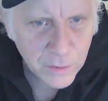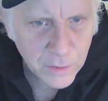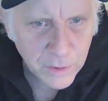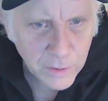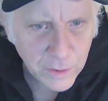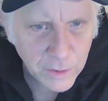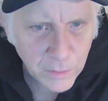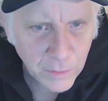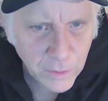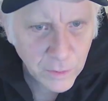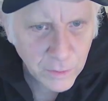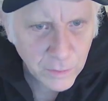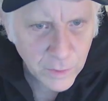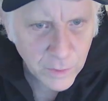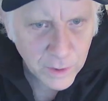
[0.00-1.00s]

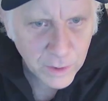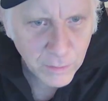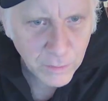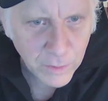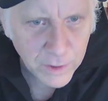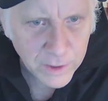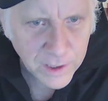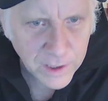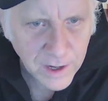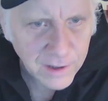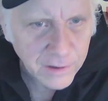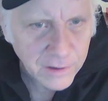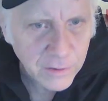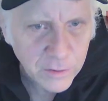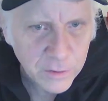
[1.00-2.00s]
we
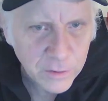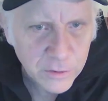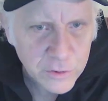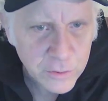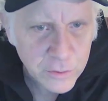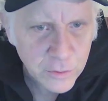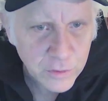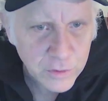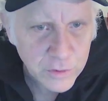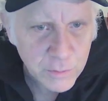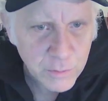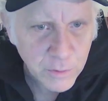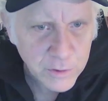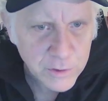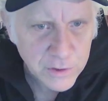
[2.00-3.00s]
cater to
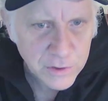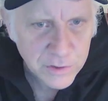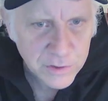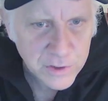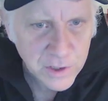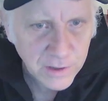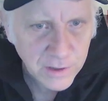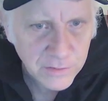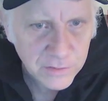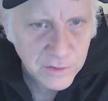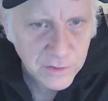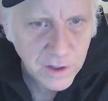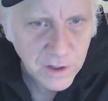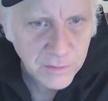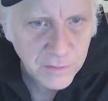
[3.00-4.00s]
George Bush's
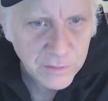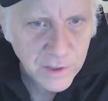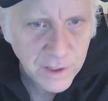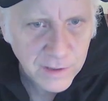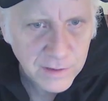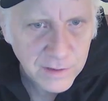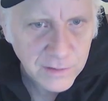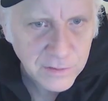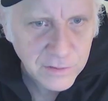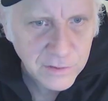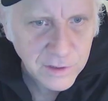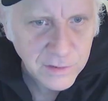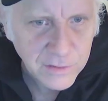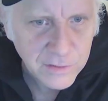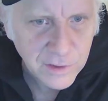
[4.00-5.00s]
genocidal
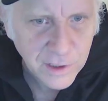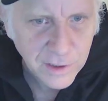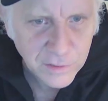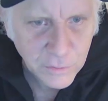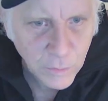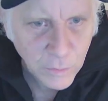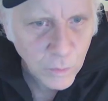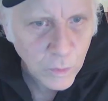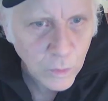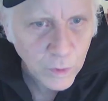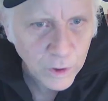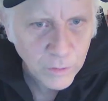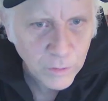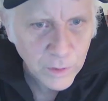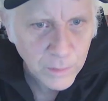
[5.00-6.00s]
tendencies, that he's a
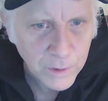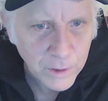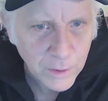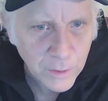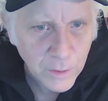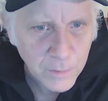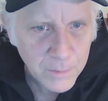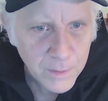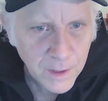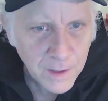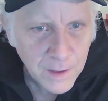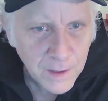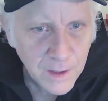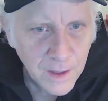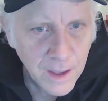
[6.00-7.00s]
war criminal.
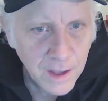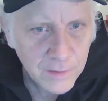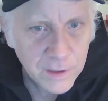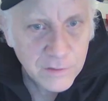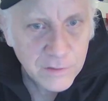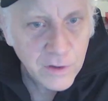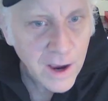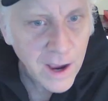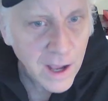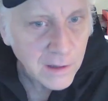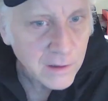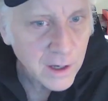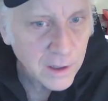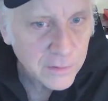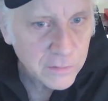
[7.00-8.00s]
And these are
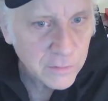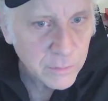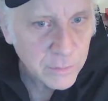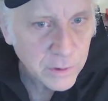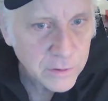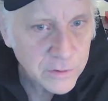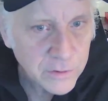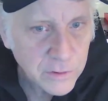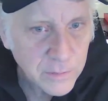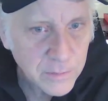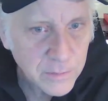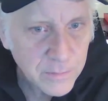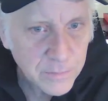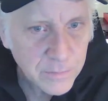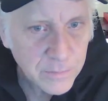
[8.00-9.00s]
allies of Bush.
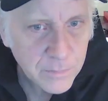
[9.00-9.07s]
